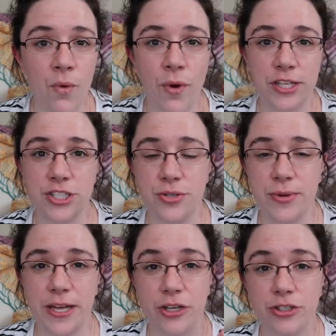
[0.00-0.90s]
want to
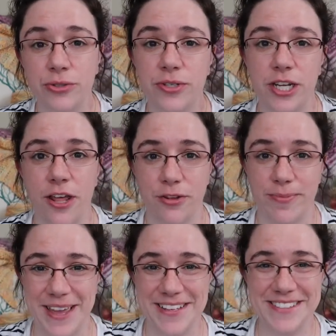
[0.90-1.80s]
include another
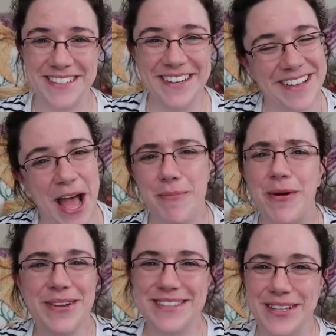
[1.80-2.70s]
base. I'm
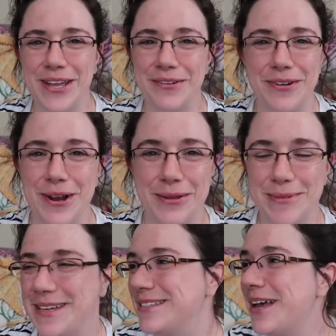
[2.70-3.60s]
always looking for another
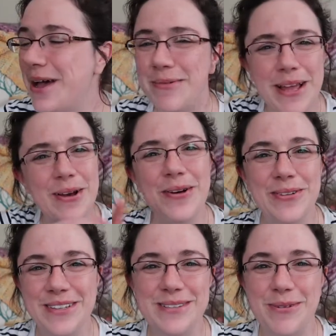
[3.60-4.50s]
base. I'm like,
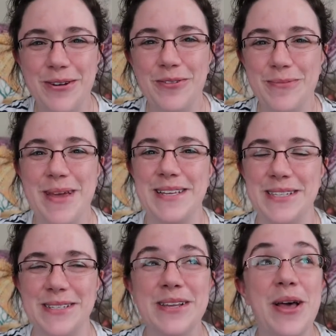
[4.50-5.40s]
oh, these wonderful
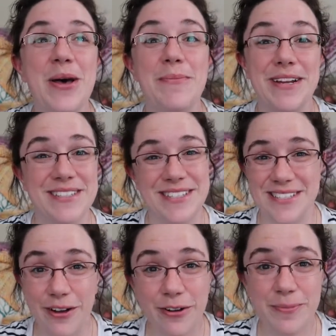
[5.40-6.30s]
bases, but it's a
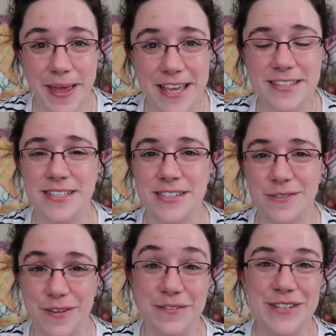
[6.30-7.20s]
silk base. It's
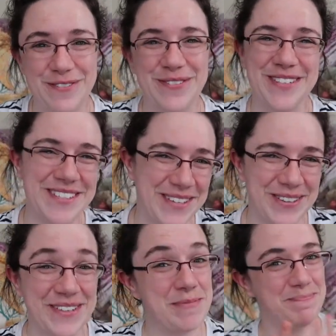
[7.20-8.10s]
a 50/50
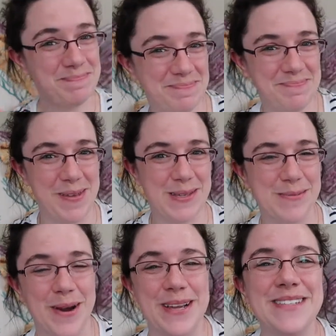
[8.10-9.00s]
silk, big
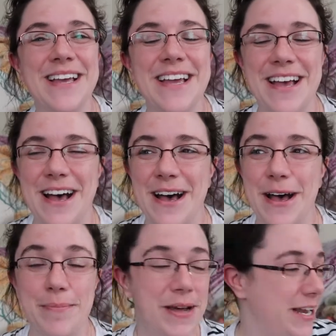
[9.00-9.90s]
surprise,
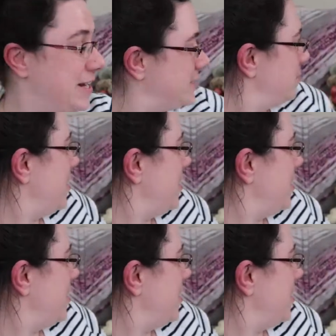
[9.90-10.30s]
but it is